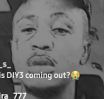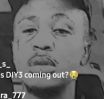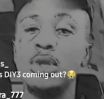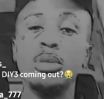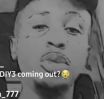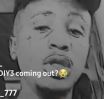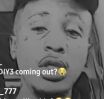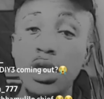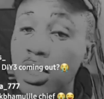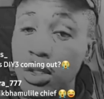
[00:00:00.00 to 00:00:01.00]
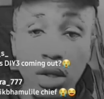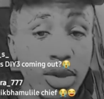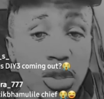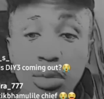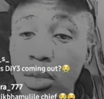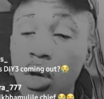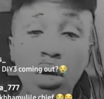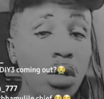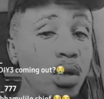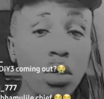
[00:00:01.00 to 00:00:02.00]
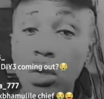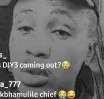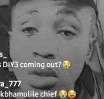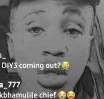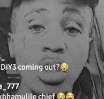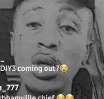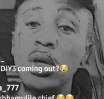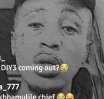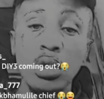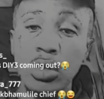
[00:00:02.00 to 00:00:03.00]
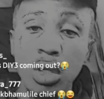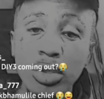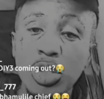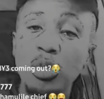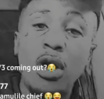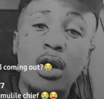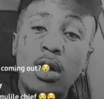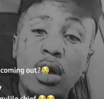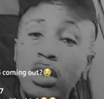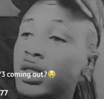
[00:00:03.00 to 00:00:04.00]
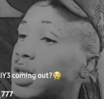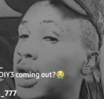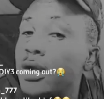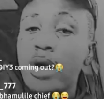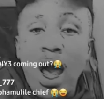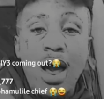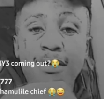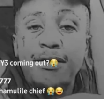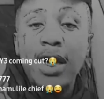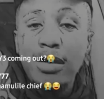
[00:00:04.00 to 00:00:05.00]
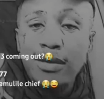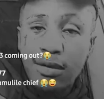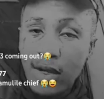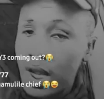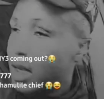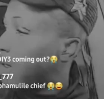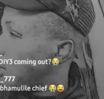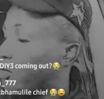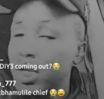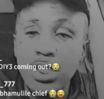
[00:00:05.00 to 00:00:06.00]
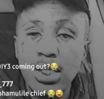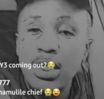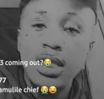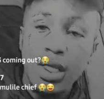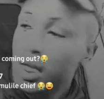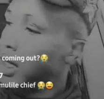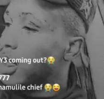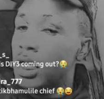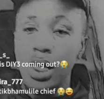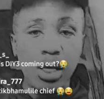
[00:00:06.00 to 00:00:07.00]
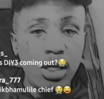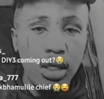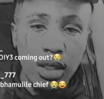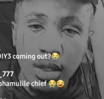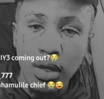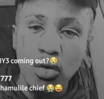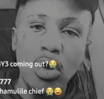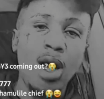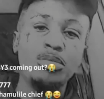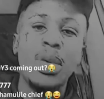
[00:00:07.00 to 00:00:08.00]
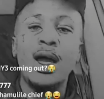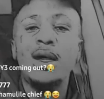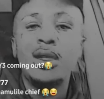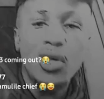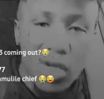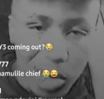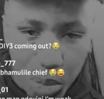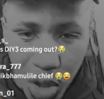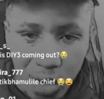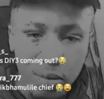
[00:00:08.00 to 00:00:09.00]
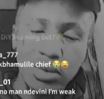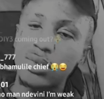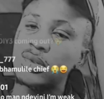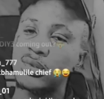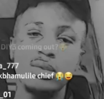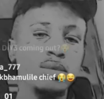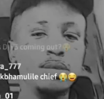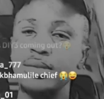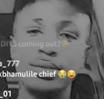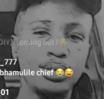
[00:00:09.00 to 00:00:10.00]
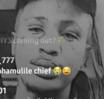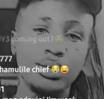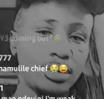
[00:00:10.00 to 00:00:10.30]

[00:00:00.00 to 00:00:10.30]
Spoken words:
No be small. No be small, 10 rand, 5 rand, and we say, go and buy lollipop. Mm-mm.